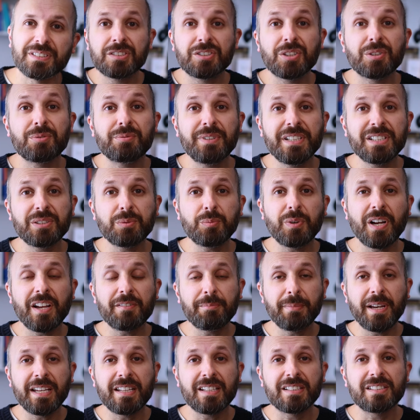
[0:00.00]
So the reason why I've
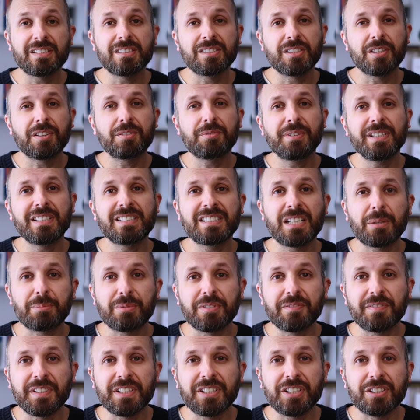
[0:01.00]
made this into three
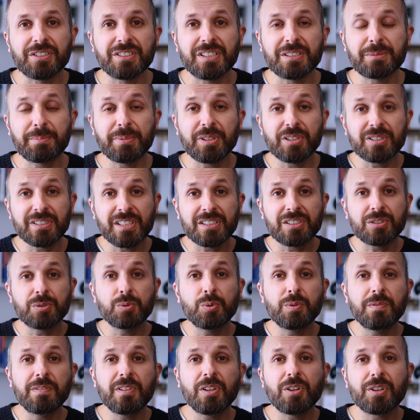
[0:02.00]
separate videos is because there's an
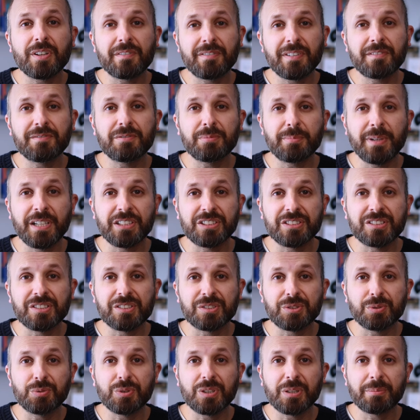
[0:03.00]
awful lot of information to
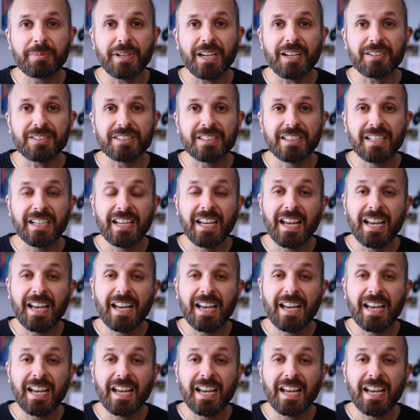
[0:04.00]
talk about.